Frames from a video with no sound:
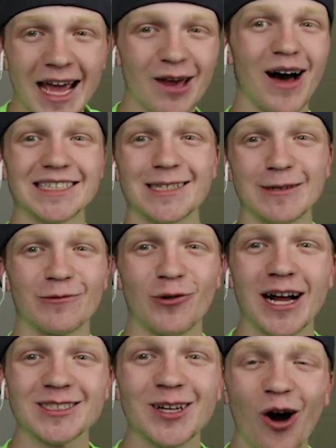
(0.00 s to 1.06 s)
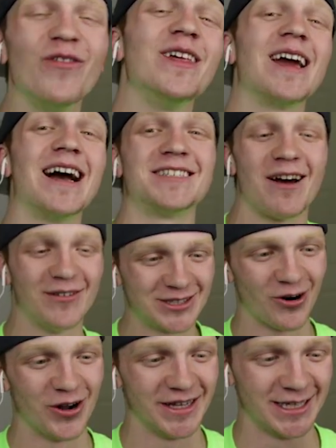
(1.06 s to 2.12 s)
thank you all so much for watching. Hopefully you guys have
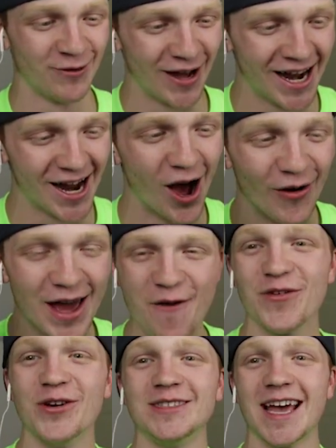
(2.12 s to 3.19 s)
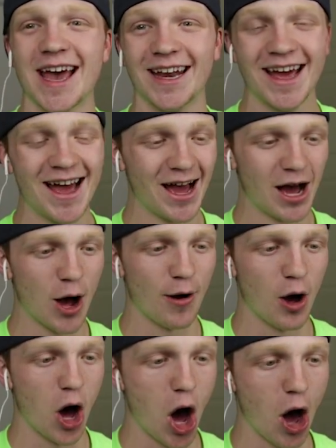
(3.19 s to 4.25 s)
enjoyed this video. If you did, uh,
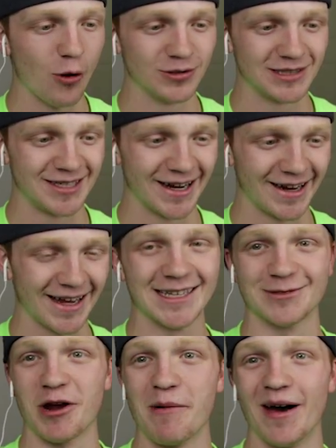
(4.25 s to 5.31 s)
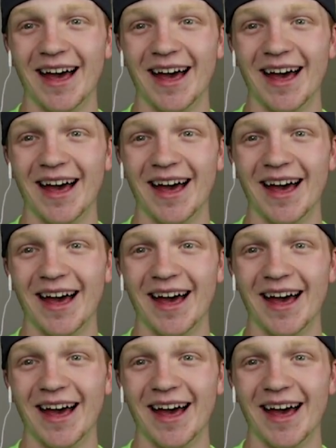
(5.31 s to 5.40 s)
oh, sticky keys rip.